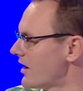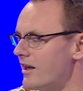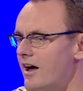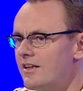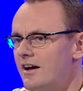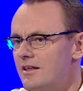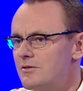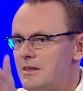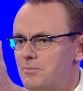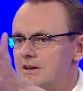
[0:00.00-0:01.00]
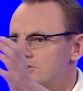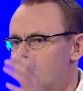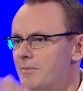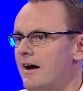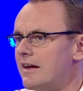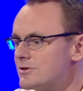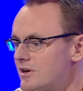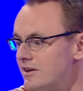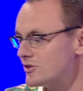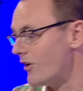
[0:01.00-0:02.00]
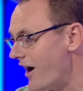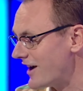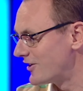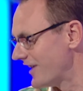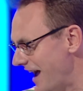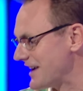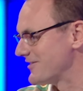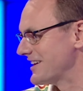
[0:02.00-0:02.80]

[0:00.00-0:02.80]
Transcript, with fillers: I like the that. When the police got him out, he was going, It's all right, I've got the hang of